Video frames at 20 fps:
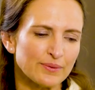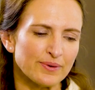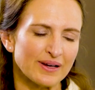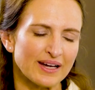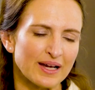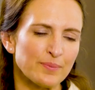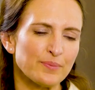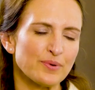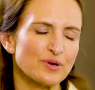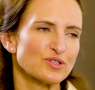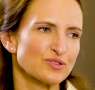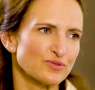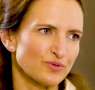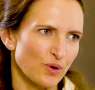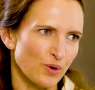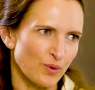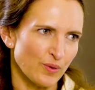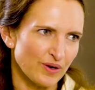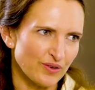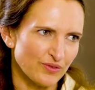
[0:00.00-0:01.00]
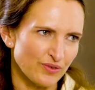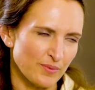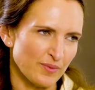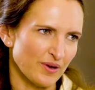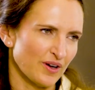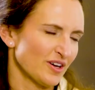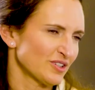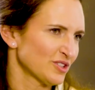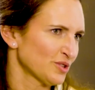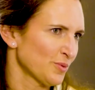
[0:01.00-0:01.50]
really push forward from a
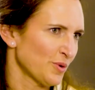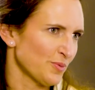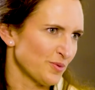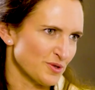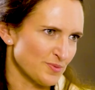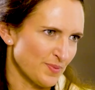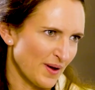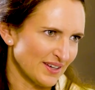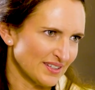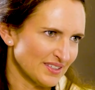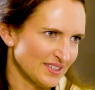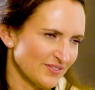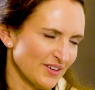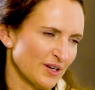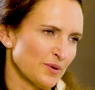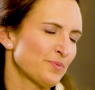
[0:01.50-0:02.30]
customer perspective and